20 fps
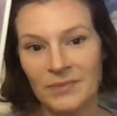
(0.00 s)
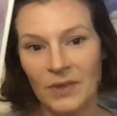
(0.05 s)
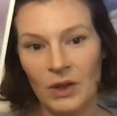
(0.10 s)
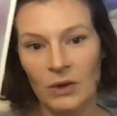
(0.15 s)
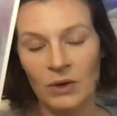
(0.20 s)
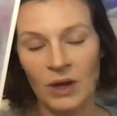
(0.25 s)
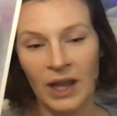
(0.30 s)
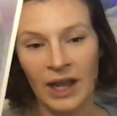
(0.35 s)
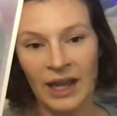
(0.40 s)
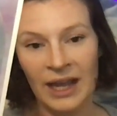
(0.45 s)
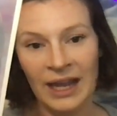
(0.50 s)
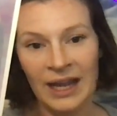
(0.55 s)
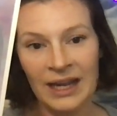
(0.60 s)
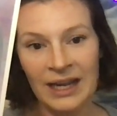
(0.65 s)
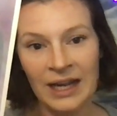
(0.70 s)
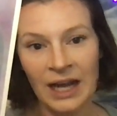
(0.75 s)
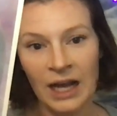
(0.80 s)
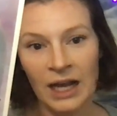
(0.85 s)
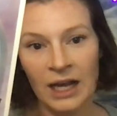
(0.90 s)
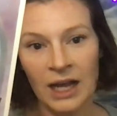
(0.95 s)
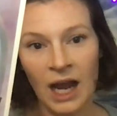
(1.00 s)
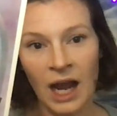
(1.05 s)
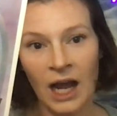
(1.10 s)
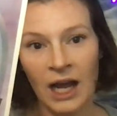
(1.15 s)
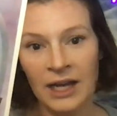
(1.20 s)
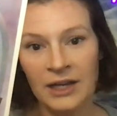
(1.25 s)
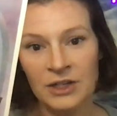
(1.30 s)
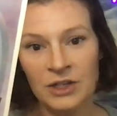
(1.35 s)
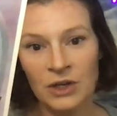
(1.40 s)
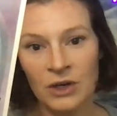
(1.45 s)
okay
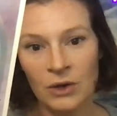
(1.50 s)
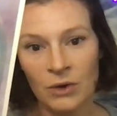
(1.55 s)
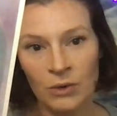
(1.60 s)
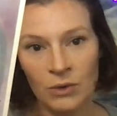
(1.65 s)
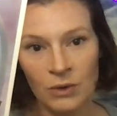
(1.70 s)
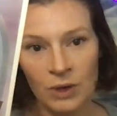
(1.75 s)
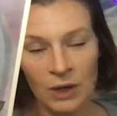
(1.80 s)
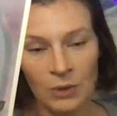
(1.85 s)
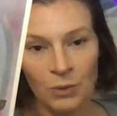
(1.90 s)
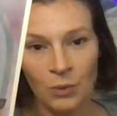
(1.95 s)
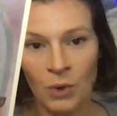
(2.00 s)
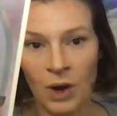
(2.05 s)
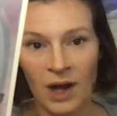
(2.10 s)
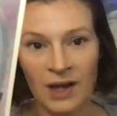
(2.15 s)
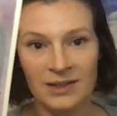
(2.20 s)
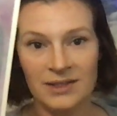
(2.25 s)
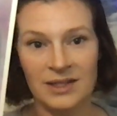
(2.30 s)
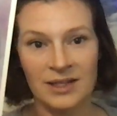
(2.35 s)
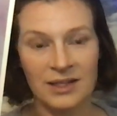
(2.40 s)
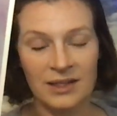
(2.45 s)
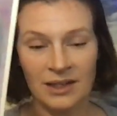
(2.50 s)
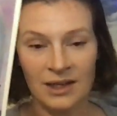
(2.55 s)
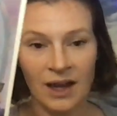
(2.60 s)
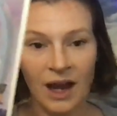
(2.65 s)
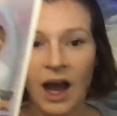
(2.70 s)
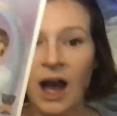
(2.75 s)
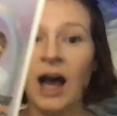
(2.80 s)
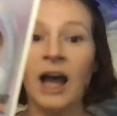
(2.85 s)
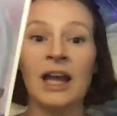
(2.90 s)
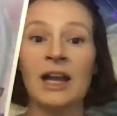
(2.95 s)
i i know what
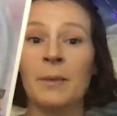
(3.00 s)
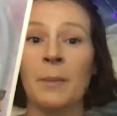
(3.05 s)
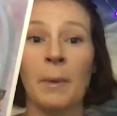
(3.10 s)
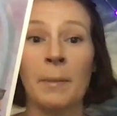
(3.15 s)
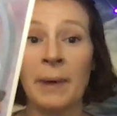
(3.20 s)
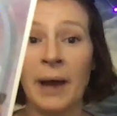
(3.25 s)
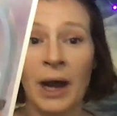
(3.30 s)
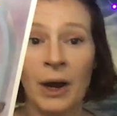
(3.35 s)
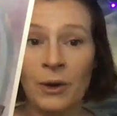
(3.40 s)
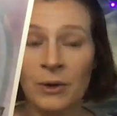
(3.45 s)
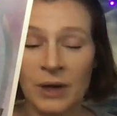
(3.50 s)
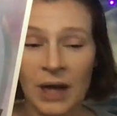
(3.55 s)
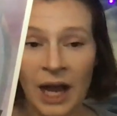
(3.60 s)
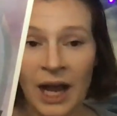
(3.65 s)
I am about.